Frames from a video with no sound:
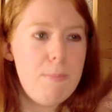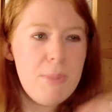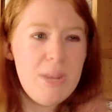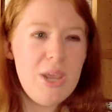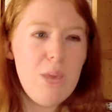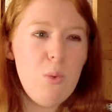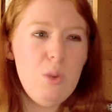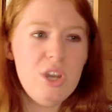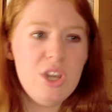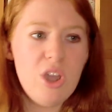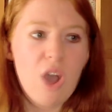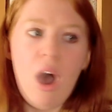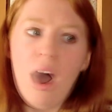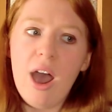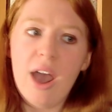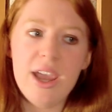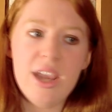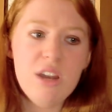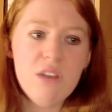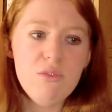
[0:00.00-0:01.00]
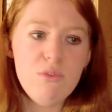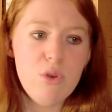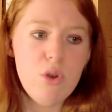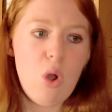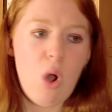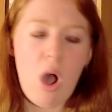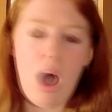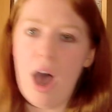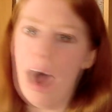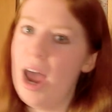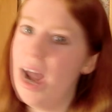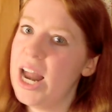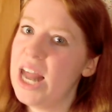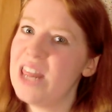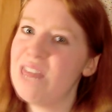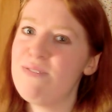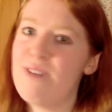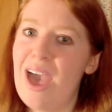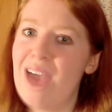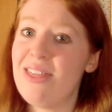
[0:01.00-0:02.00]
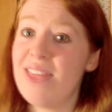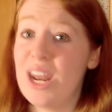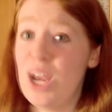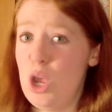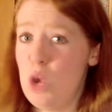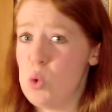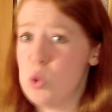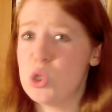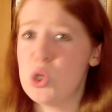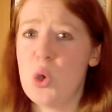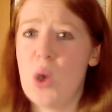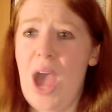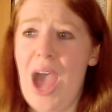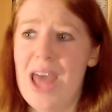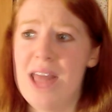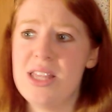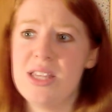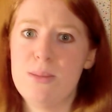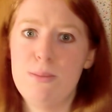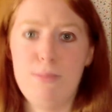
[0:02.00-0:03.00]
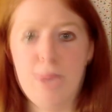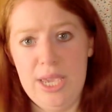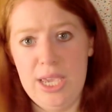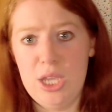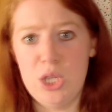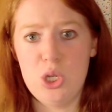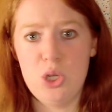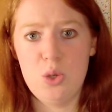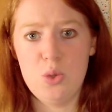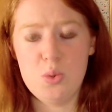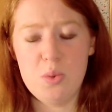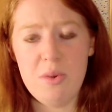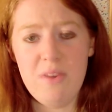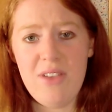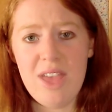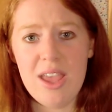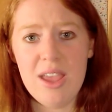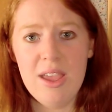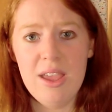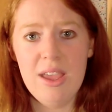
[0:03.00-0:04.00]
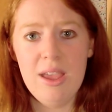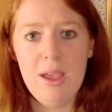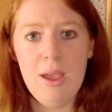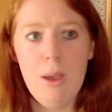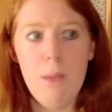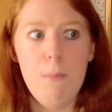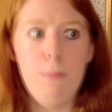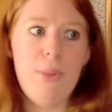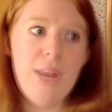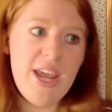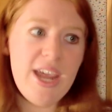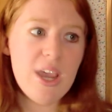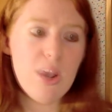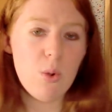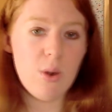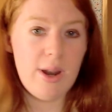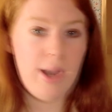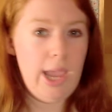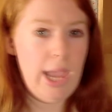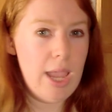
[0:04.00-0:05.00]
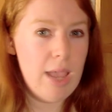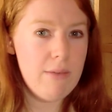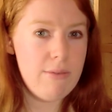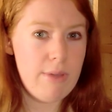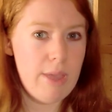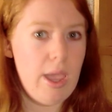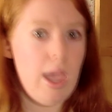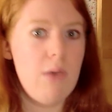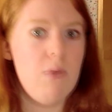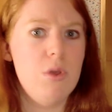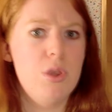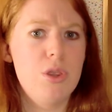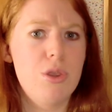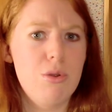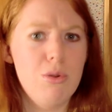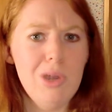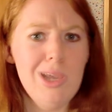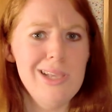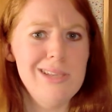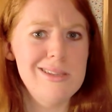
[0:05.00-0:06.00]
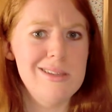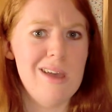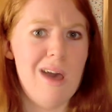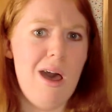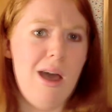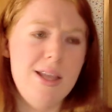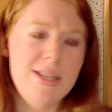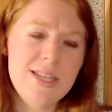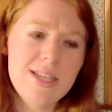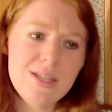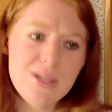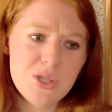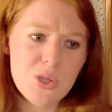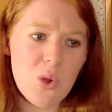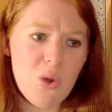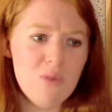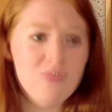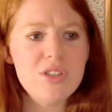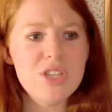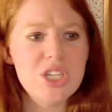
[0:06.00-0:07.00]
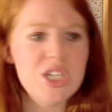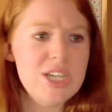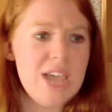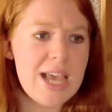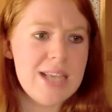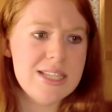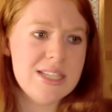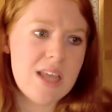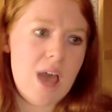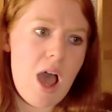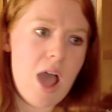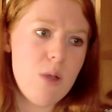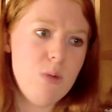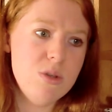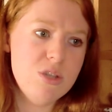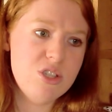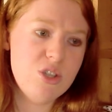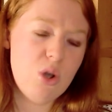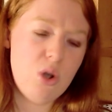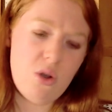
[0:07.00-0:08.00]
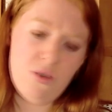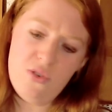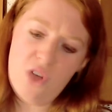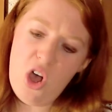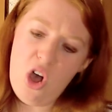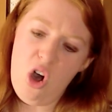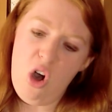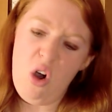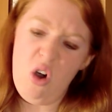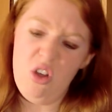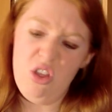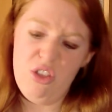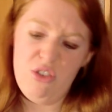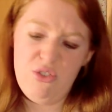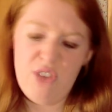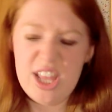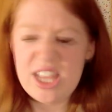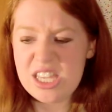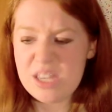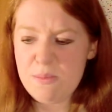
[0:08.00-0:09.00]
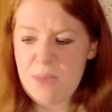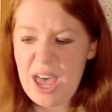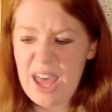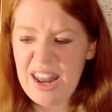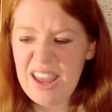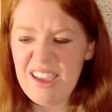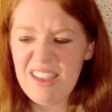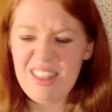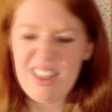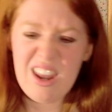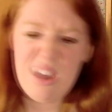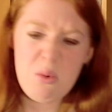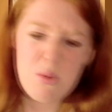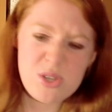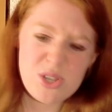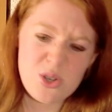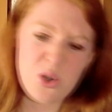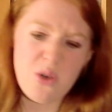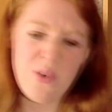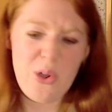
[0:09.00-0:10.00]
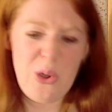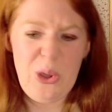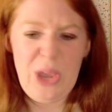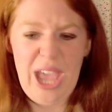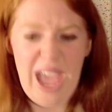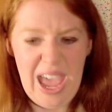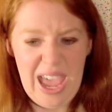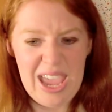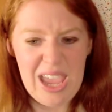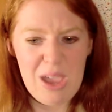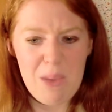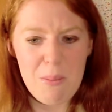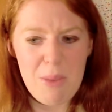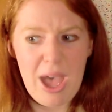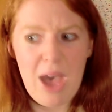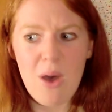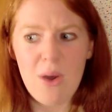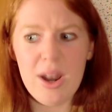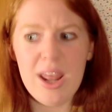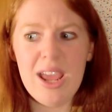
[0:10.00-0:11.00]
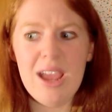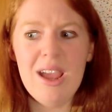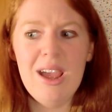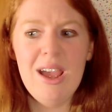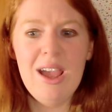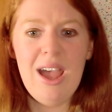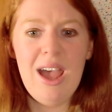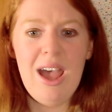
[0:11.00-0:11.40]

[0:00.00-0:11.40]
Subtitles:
But it would kind of not highlight the fact that I also had some big issues with it. But equally, if I gave it 3 stars, it sort of suggests that I was sort of on the fence about it, that I was sort of okay about it.